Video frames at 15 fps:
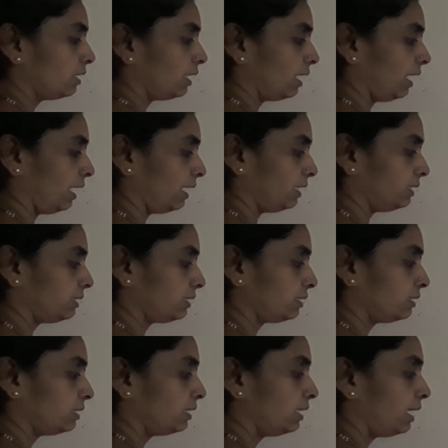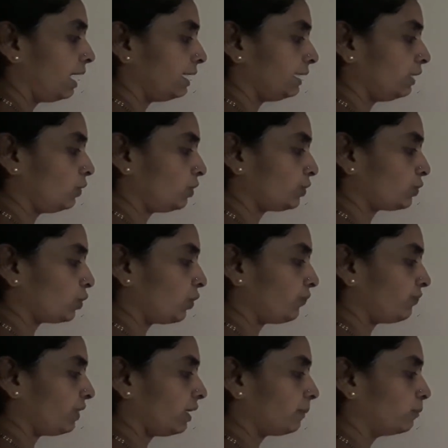and
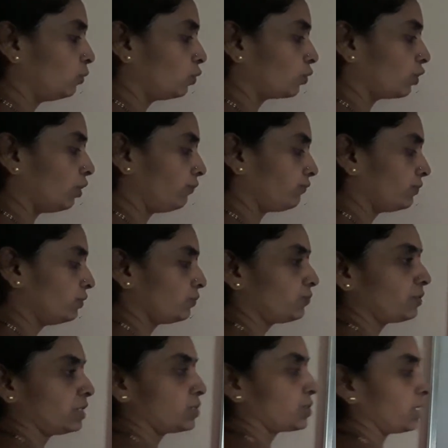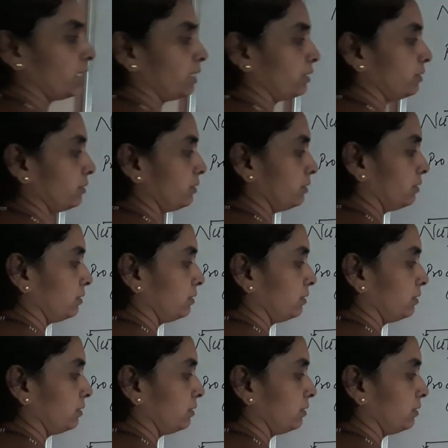heterotrophic mode of nutrition.